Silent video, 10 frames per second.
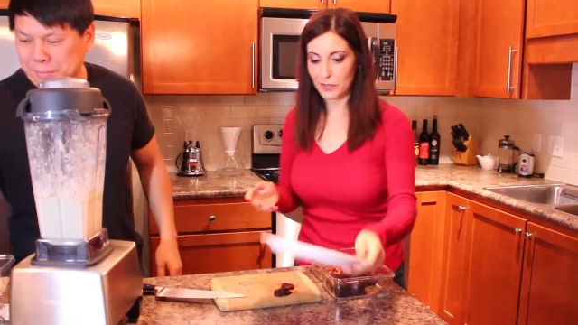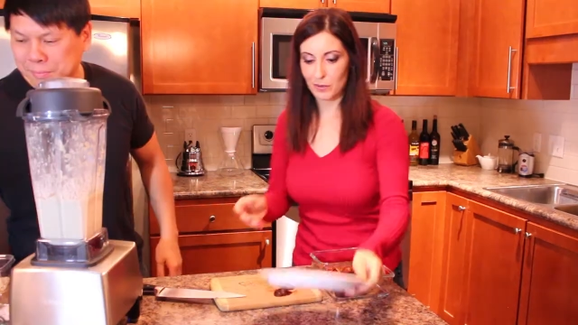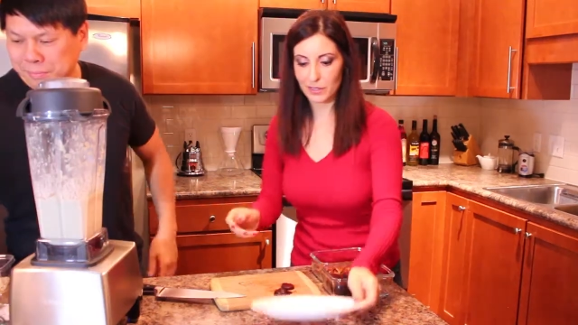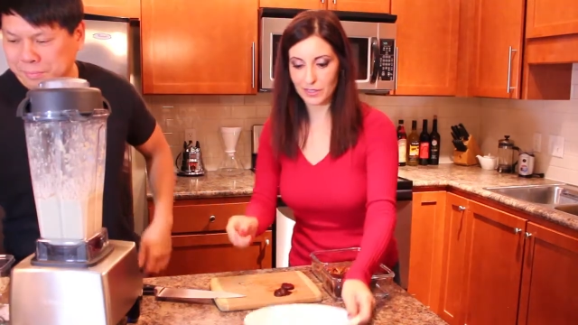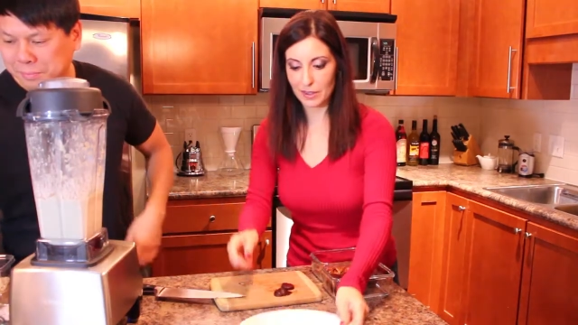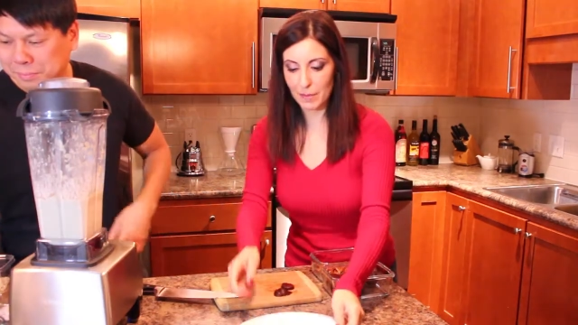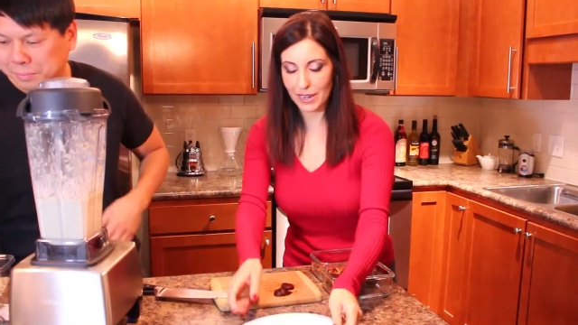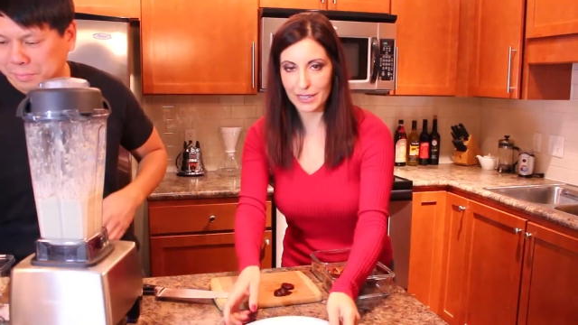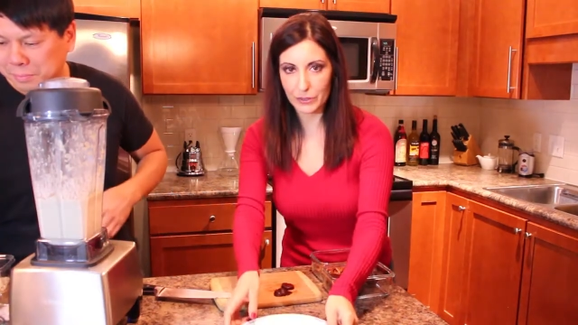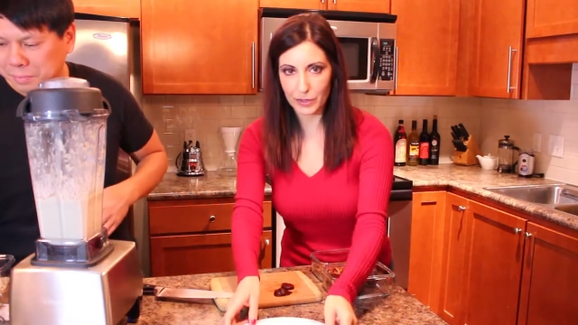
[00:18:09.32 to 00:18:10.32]
Speaker 1: So we're just going to make
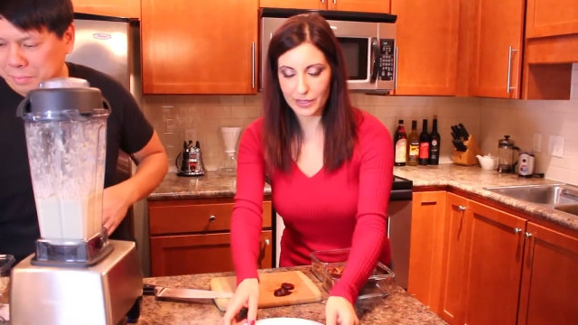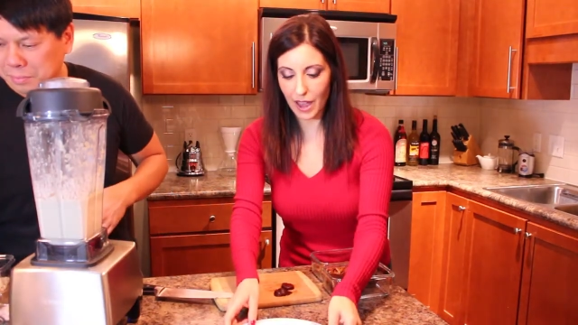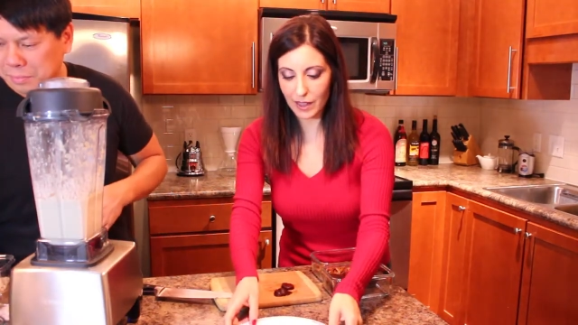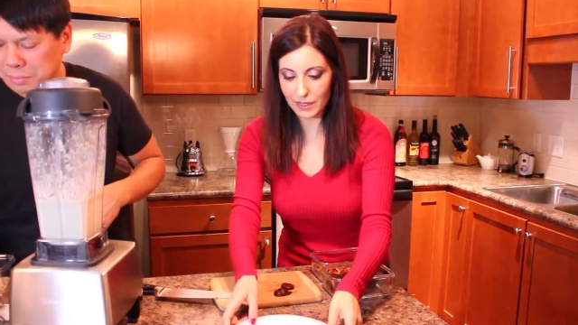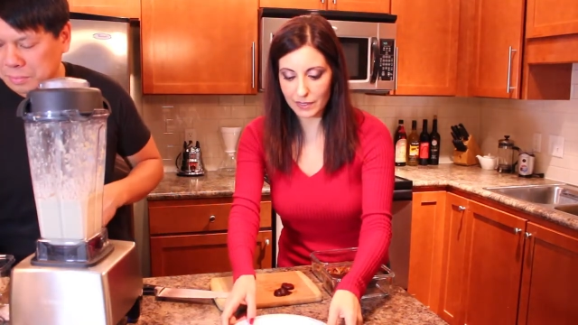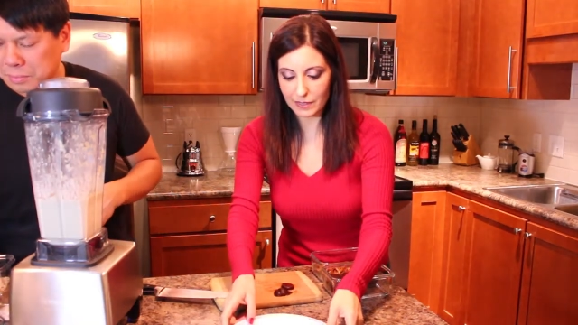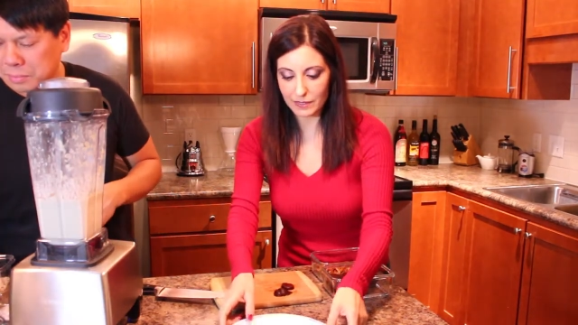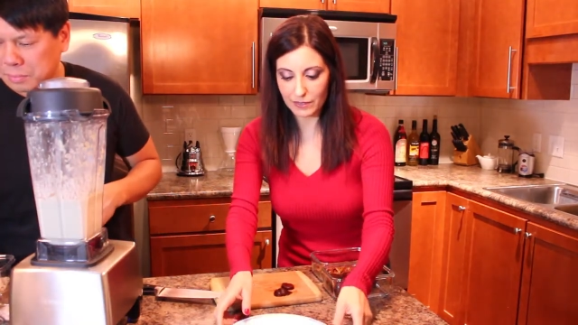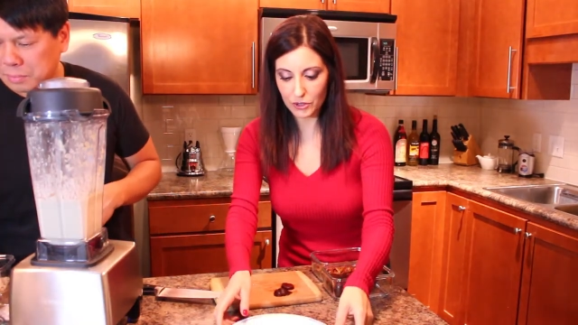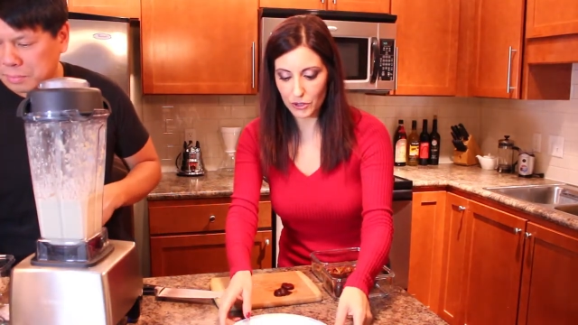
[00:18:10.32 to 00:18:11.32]
it into a salad and
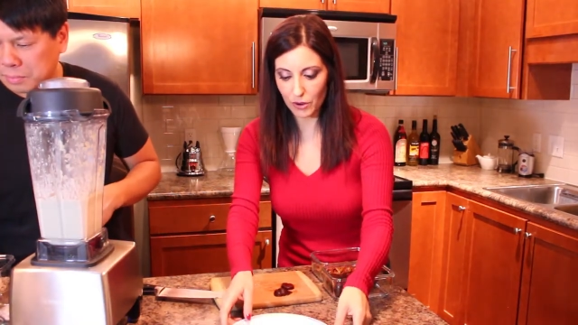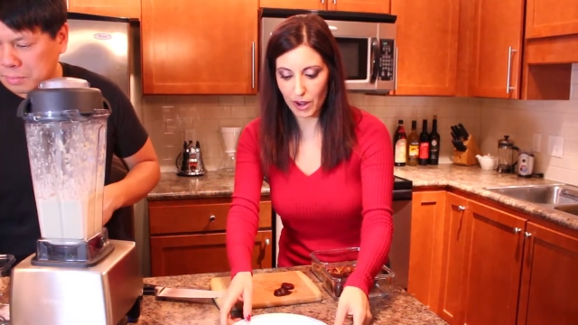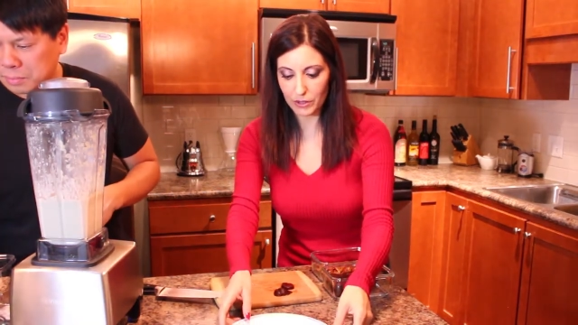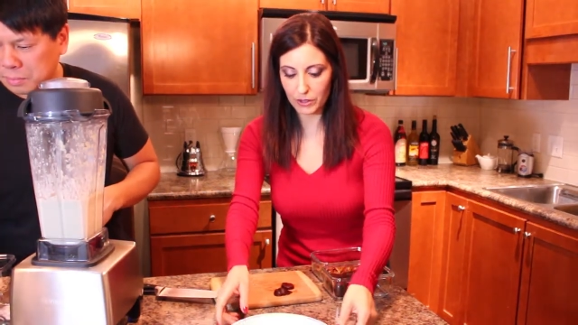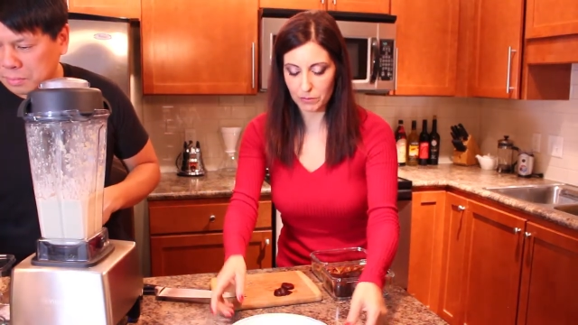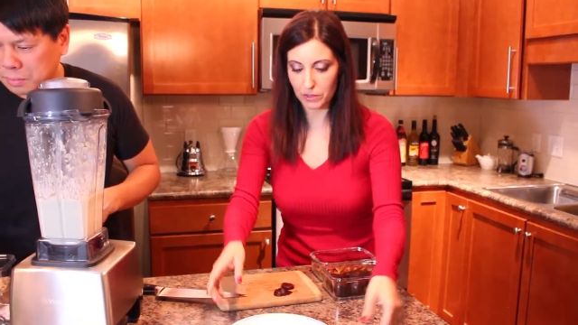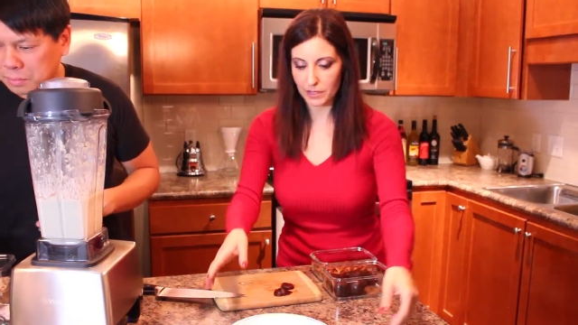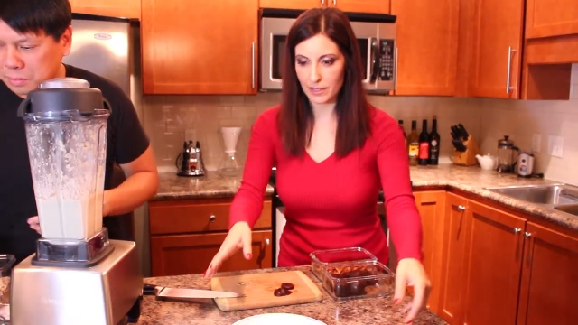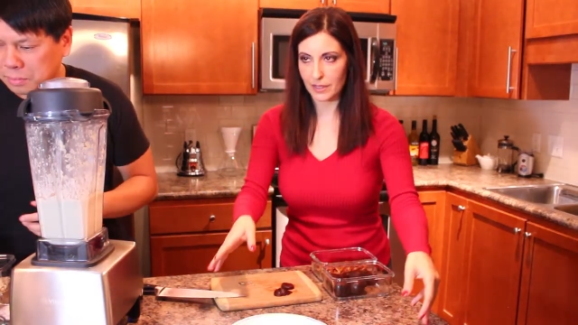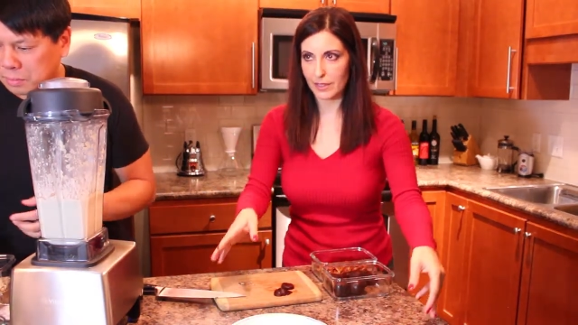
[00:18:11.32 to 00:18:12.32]
show how you can
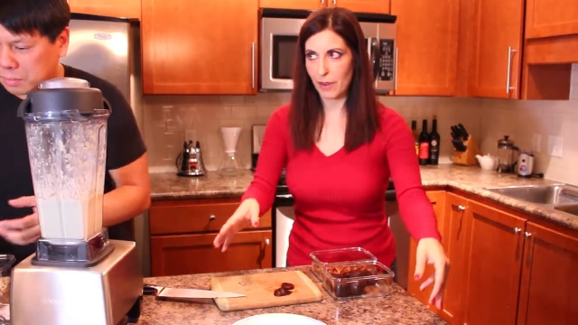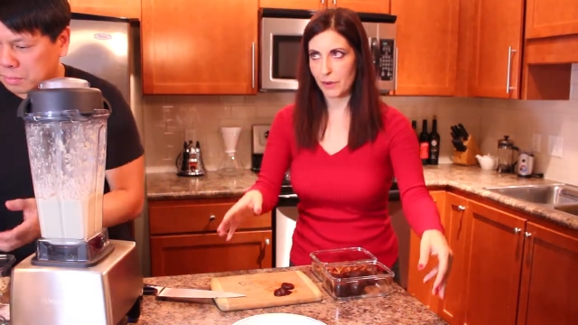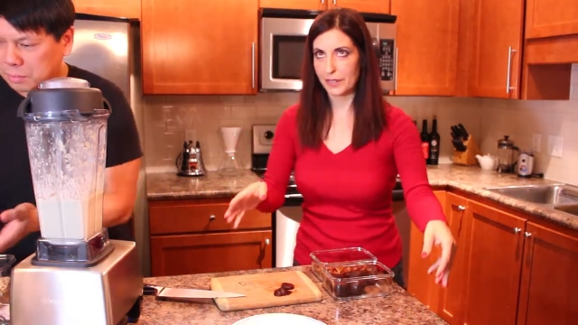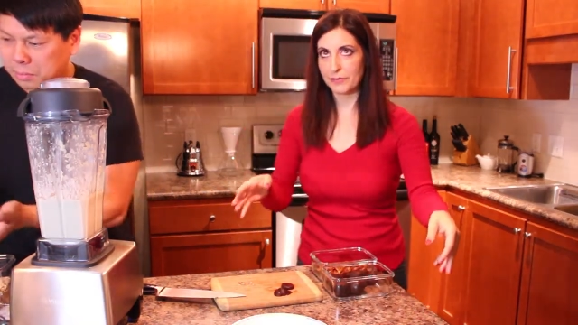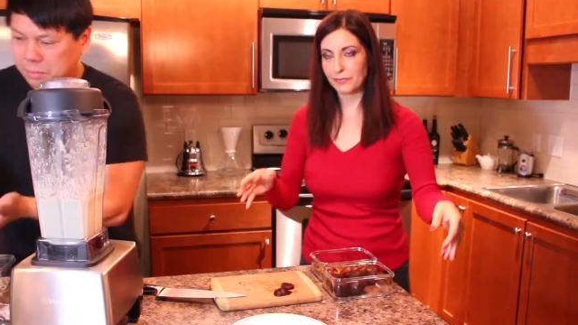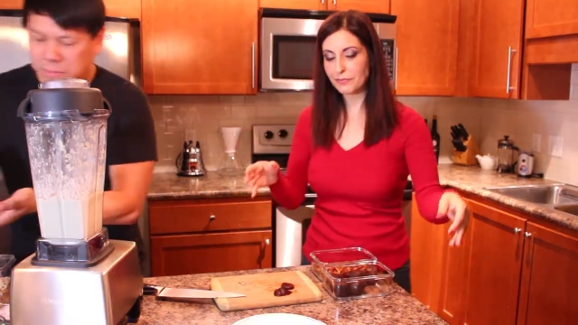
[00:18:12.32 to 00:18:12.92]
present it that way.